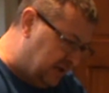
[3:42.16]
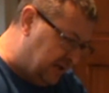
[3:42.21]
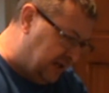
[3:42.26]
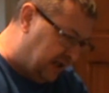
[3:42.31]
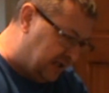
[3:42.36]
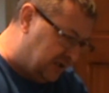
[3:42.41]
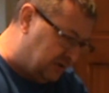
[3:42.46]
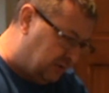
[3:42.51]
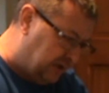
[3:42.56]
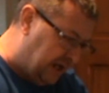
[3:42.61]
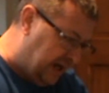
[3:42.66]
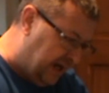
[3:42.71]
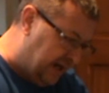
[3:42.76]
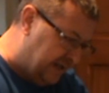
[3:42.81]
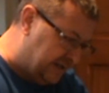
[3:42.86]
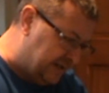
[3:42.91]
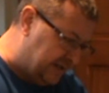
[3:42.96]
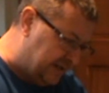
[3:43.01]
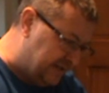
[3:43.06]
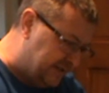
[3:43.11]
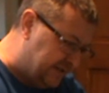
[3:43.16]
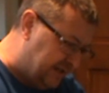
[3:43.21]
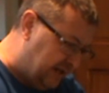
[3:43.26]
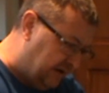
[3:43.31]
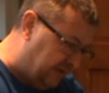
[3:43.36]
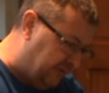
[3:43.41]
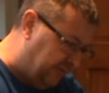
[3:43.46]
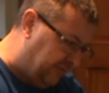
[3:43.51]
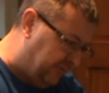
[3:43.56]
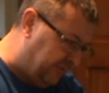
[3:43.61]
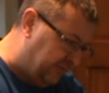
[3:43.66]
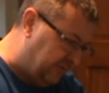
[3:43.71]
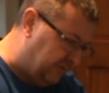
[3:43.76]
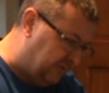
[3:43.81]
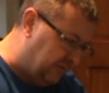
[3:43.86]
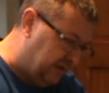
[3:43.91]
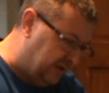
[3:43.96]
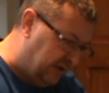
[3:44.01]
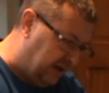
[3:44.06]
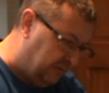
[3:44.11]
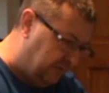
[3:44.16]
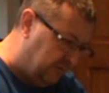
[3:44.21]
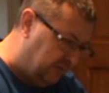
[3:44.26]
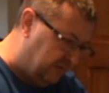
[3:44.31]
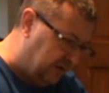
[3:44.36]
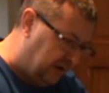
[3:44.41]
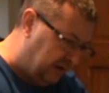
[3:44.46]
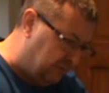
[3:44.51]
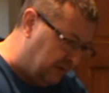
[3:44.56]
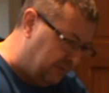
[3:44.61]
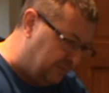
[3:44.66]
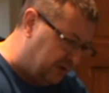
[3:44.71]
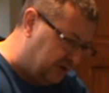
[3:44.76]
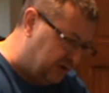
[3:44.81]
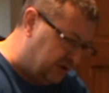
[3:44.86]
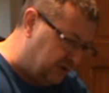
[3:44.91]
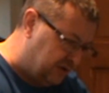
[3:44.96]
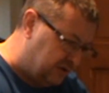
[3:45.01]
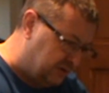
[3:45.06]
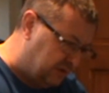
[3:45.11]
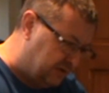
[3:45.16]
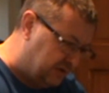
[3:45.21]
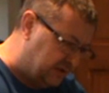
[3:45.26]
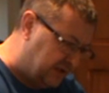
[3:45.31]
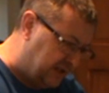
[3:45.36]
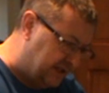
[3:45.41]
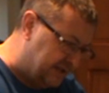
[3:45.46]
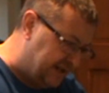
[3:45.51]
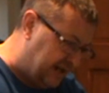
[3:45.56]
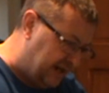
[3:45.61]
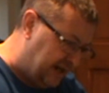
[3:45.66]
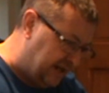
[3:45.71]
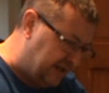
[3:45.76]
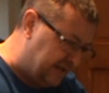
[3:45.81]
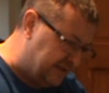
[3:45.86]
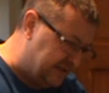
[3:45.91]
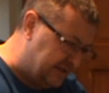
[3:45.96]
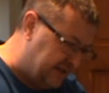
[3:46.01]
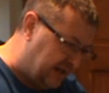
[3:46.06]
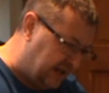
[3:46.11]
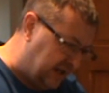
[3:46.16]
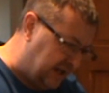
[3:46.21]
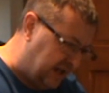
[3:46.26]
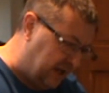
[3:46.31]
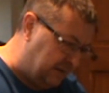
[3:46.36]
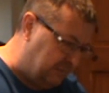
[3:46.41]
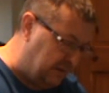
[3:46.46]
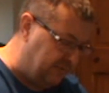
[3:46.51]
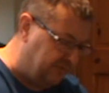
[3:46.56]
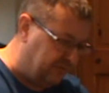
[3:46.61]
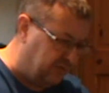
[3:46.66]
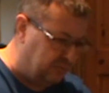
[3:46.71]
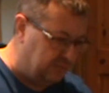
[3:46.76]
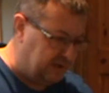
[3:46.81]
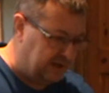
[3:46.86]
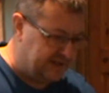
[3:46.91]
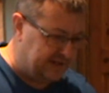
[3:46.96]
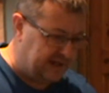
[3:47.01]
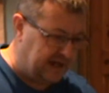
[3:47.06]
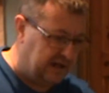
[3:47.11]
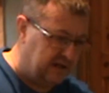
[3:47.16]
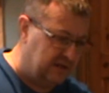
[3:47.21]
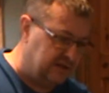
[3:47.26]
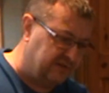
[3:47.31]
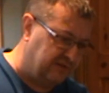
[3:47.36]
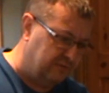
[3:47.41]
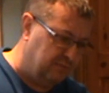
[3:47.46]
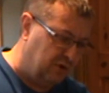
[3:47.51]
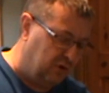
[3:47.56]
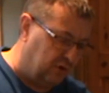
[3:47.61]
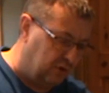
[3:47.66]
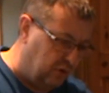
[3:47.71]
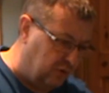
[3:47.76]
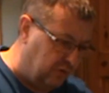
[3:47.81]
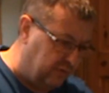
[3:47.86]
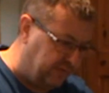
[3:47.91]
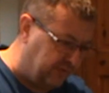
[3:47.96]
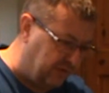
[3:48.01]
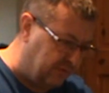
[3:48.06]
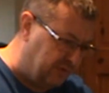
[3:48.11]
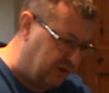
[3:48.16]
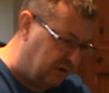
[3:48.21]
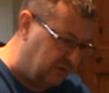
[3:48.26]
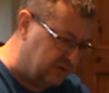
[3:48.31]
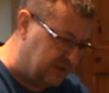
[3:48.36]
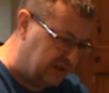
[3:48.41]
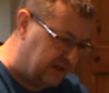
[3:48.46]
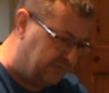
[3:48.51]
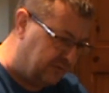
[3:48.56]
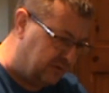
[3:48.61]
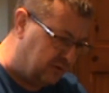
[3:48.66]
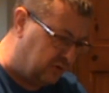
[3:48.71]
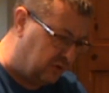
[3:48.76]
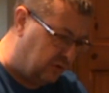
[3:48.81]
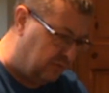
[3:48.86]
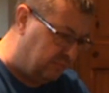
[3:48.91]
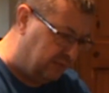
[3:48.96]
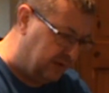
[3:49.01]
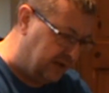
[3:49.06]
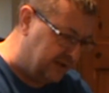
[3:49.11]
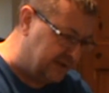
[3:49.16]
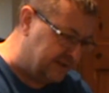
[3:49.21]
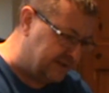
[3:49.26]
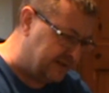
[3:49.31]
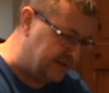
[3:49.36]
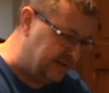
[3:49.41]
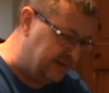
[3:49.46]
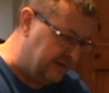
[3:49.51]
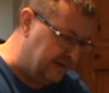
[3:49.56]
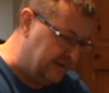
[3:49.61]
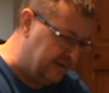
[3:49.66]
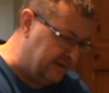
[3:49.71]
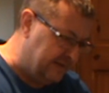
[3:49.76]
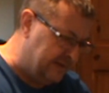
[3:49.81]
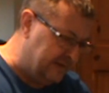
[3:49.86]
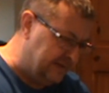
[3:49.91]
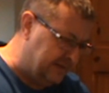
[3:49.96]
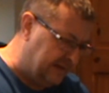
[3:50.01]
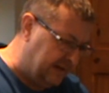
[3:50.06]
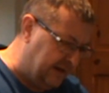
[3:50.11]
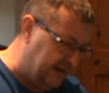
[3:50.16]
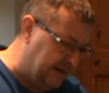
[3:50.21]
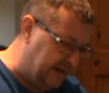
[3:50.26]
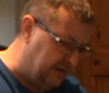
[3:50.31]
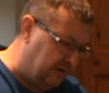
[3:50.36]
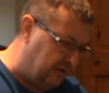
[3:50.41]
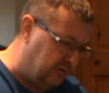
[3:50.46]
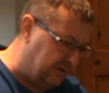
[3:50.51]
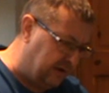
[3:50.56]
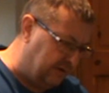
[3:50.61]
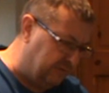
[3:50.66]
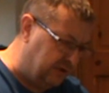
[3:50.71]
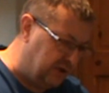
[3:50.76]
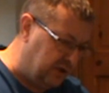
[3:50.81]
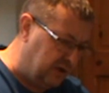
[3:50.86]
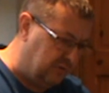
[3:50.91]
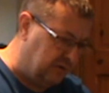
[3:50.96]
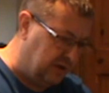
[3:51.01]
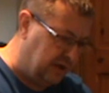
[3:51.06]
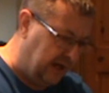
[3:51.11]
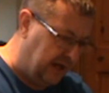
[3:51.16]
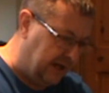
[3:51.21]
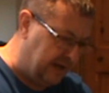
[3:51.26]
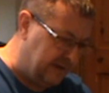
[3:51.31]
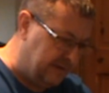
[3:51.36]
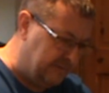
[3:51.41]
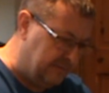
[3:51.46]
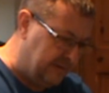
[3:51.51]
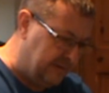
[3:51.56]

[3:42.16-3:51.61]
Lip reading: actual art itself that we produced was designs that came in from designers from all over, from loads of different companies all around the UK,